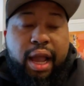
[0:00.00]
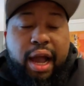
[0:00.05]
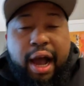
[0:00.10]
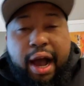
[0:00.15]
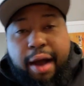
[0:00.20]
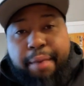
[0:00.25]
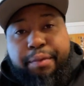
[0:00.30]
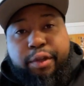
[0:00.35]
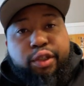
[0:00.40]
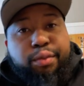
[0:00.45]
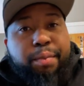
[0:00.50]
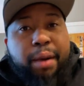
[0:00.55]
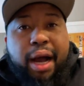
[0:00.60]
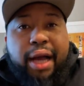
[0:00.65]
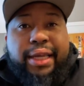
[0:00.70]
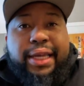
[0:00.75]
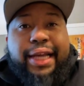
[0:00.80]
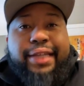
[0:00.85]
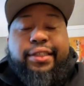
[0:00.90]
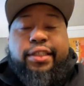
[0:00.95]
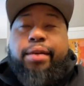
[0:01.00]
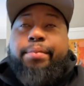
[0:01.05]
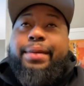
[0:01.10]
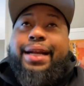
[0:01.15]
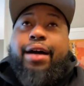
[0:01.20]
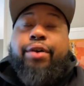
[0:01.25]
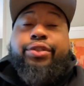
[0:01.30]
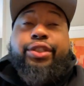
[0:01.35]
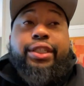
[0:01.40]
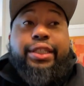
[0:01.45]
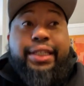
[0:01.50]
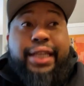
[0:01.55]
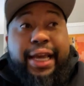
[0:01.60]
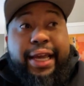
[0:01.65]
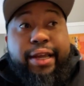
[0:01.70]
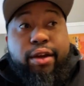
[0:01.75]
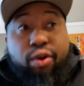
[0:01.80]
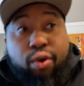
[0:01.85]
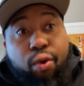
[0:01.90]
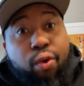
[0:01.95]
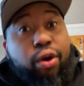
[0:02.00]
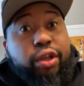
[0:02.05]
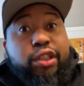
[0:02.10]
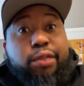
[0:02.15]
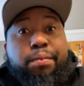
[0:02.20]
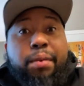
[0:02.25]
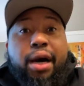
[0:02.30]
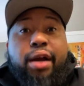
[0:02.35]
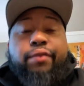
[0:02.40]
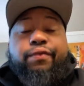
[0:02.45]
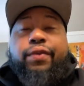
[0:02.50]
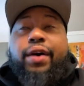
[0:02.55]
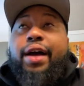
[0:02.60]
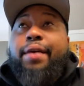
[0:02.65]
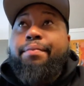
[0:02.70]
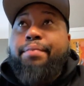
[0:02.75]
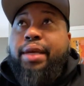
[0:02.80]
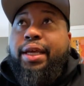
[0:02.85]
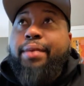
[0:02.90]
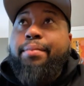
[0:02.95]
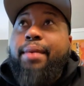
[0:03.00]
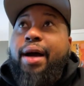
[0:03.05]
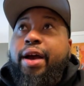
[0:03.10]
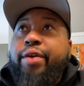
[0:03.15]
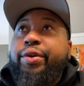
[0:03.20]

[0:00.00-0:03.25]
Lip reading: There's a podcast coming out today on Spotify, me and